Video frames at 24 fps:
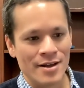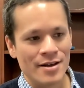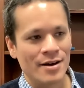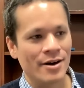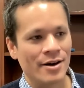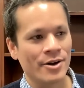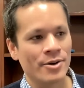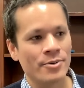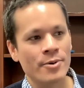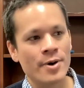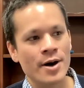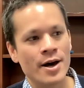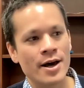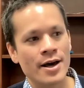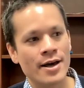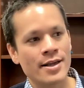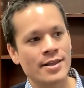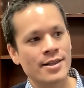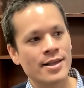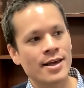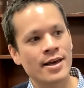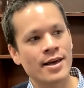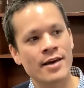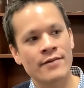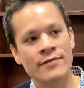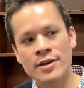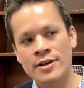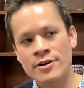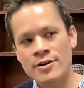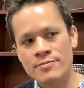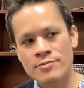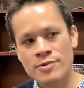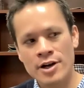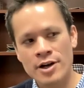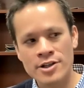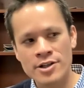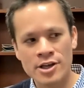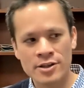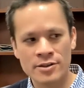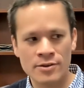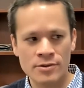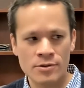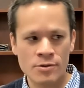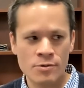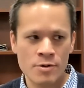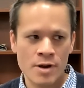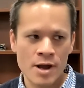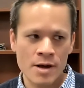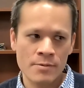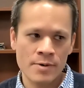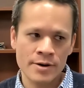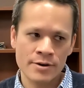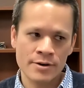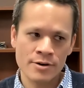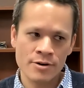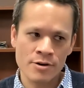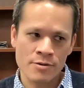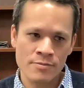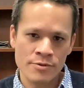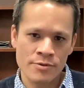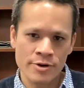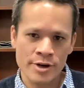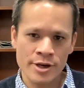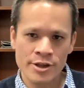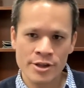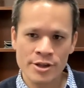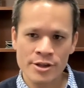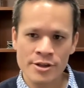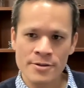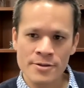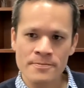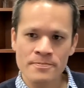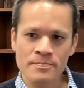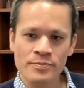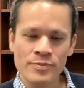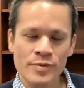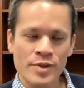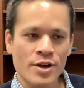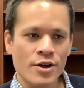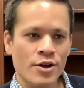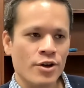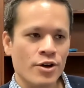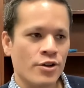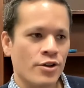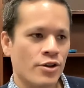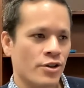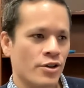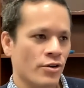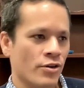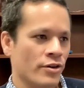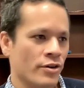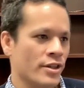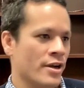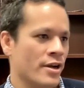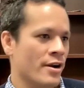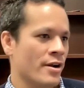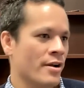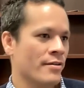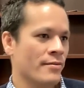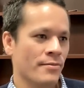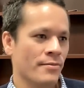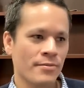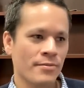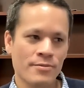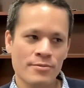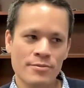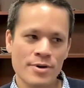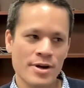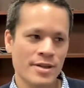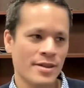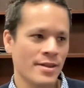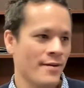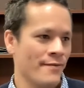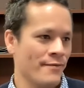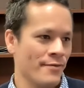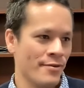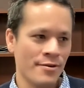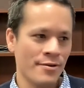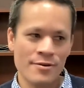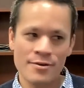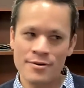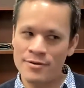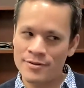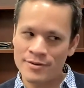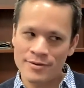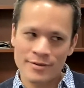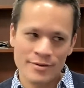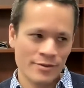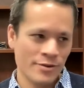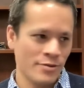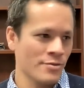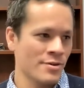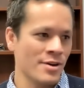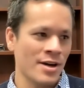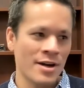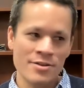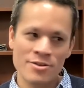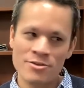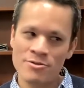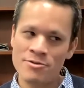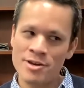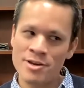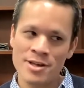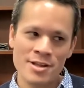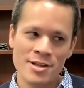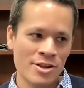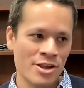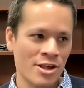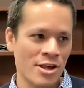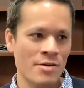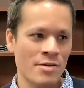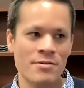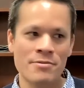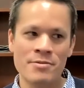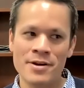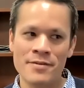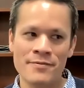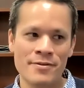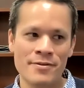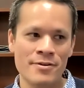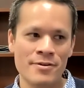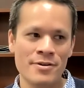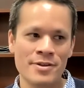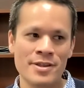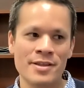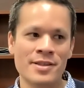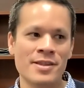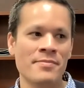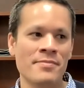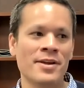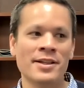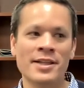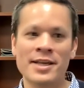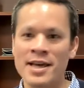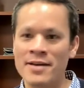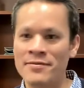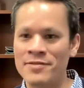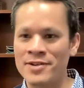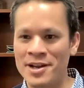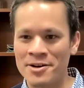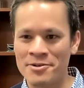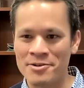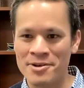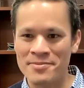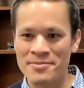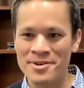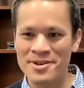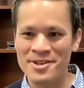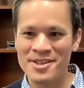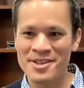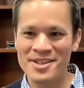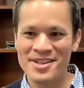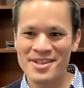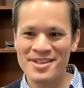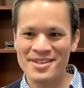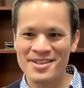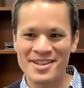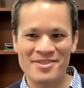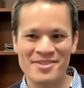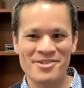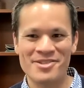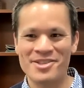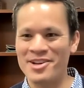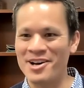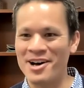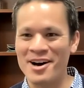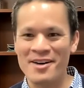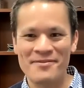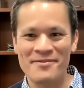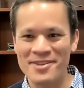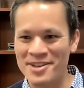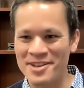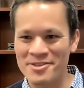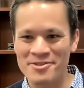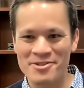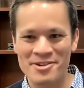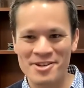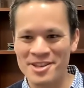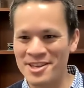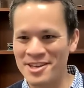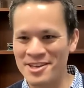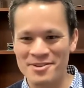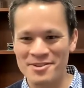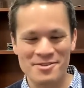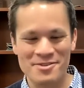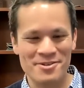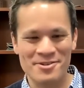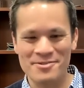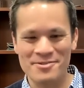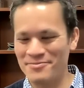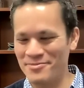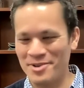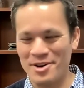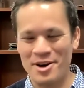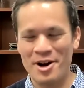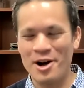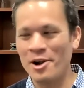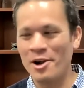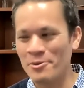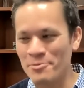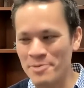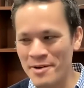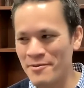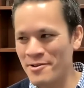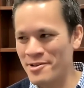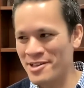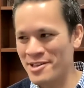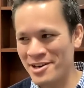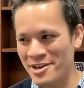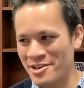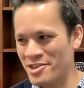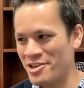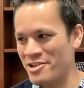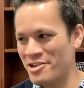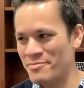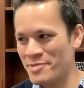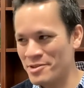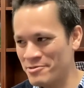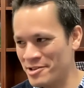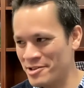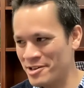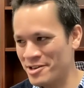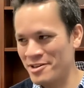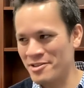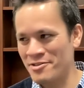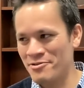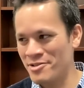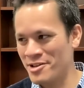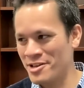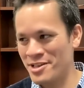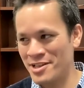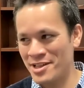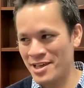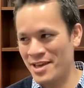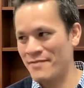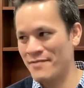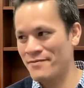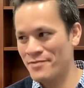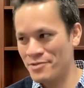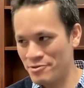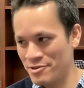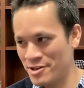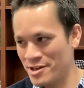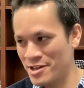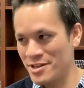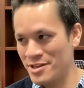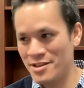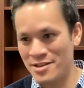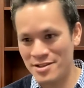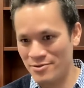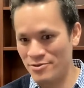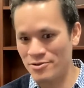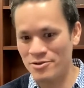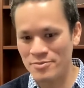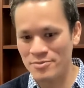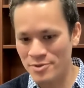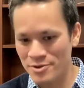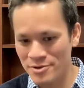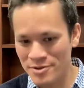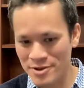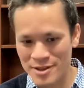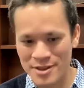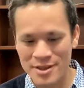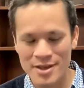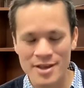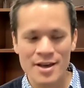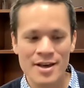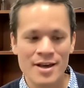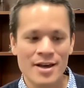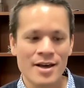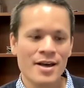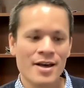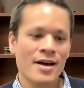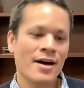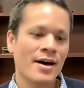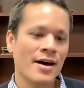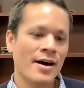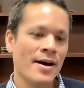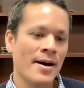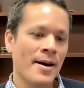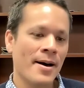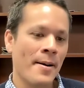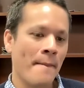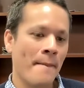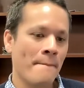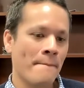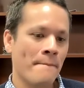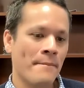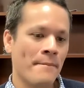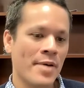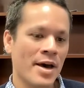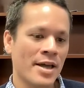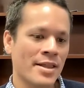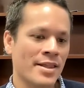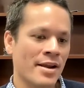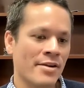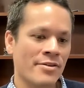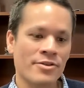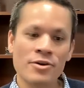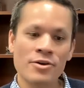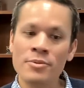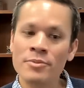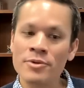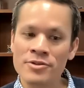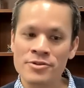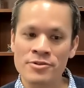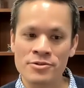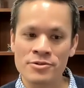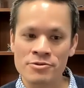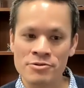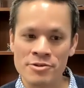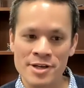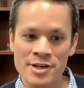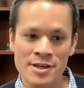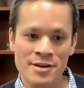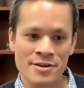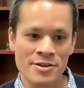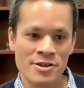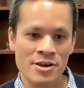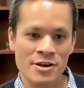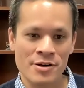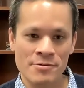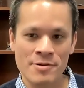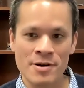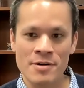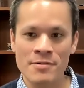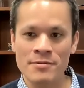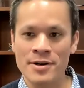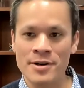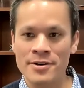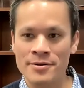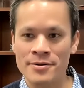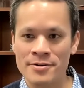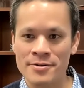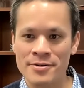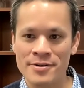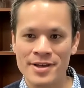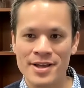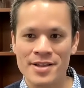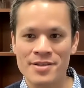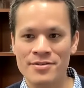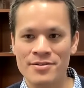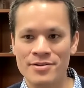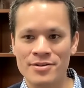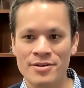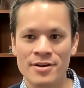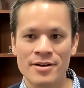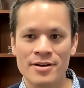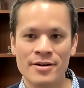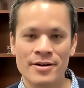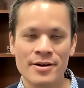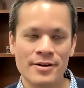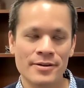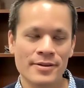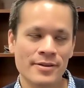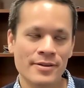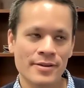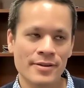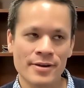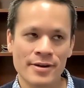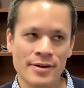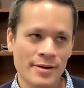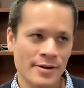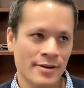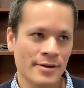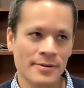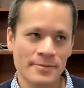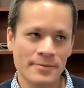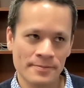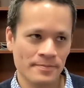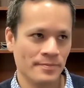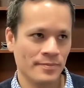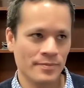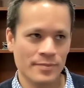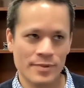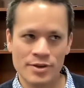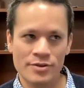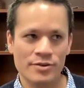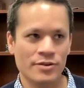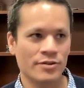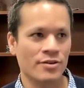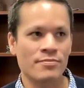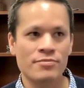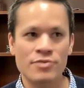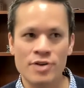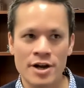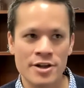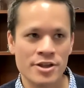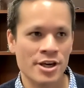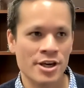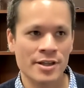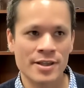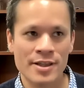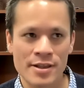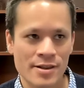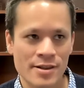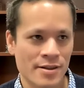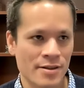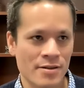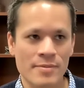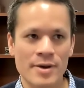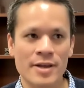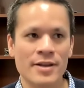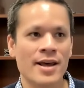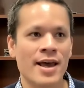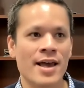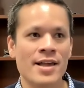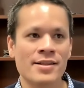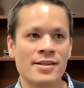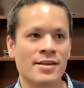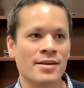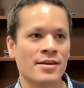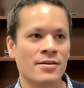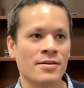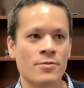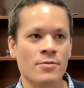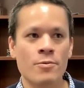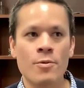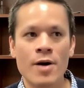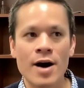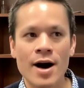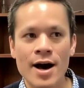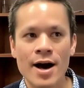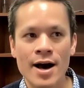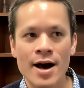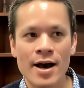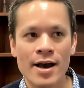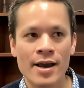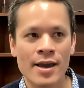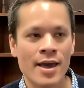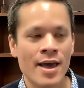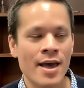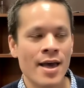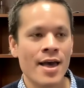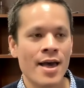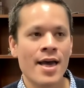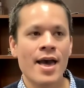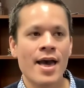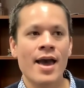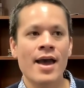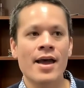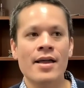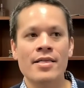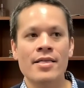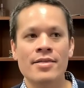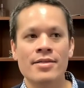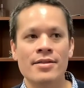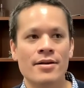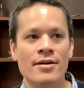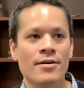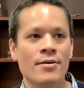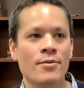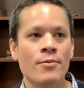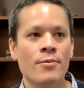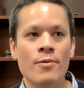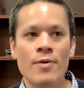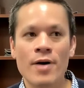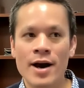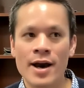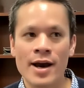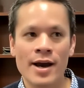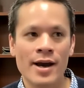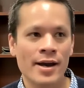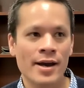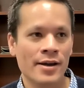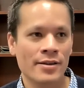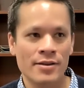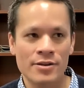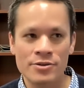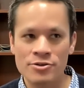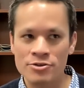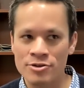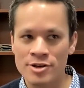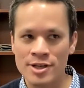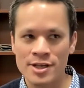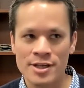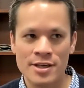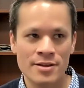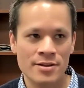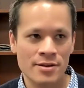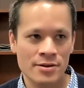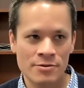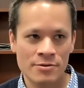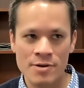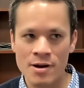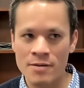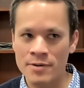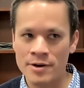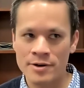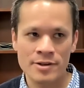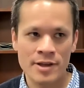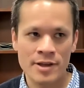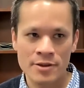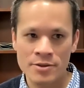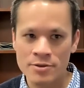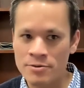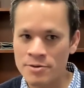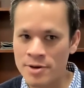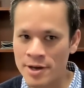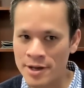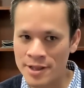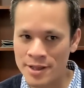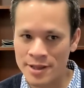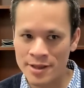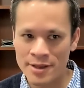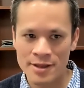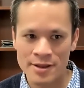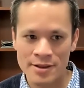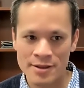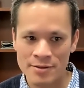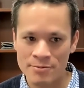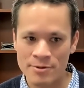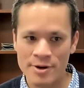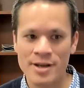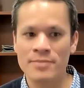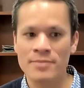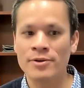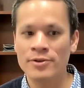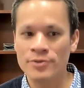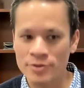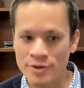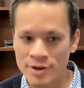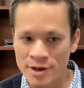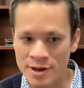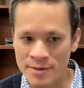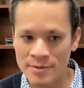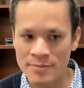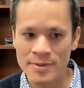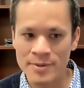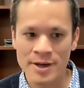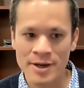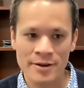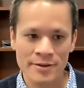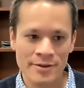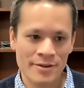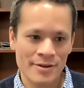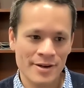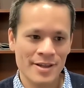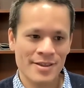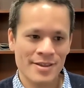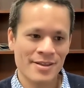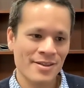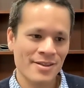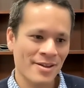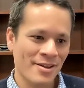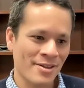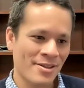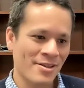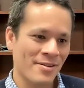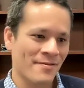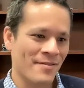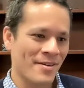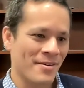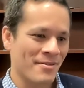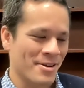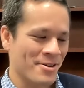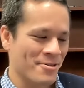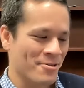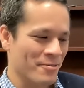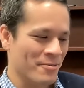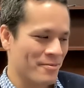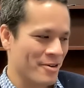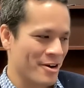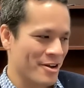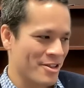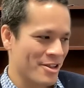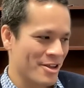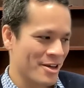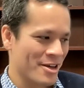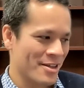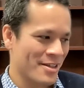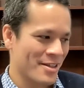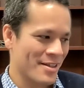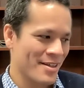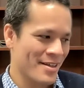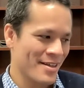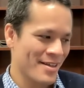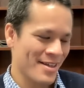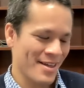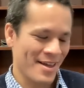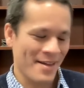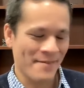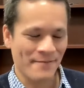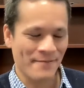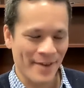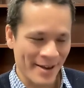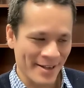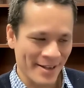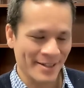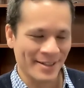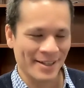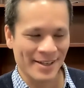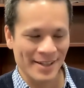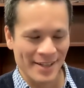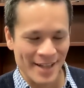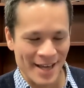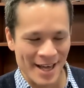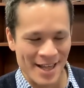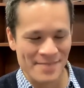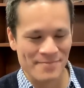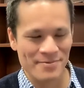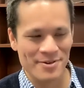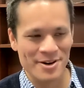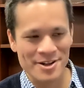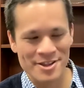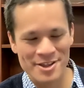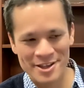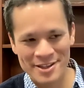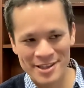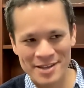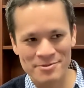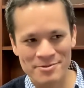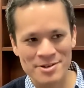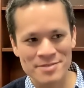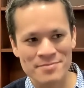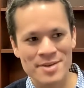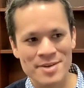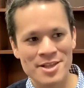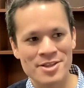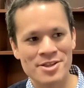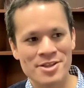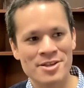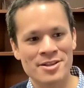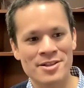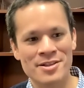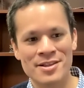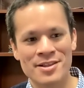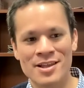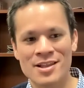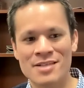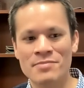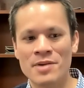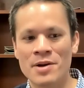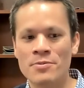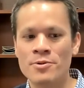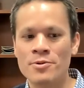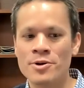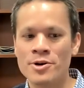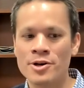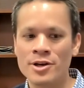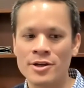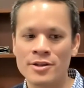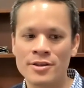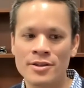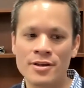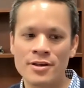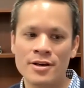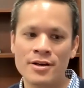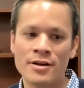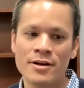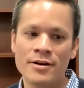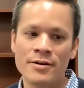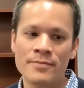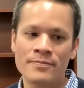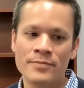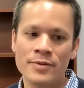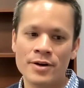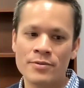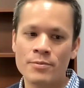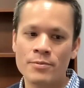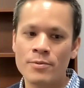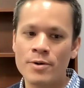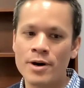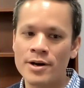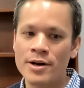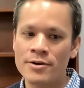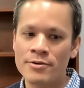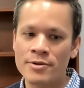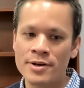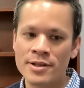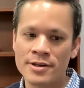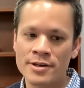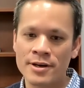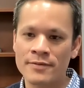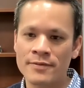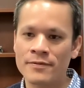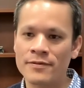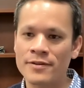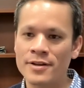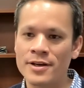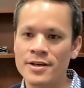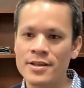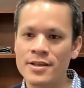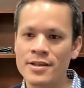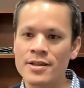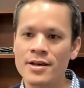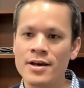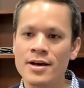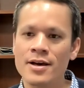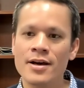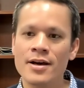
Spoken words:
Otherwise, I have another project on groundwater cooperation. So whenever two countries share a river, they typically have an agreement. There's often a treaty. All rivers that are shared between countries have treaties almost. But there's almost no treaty on shared groundwater. And so the project is about asking why the treaties on groundwater that do exist were able to come about. So that's also a very cool project. And finally, the last project I will mention is my work on water and conflicts.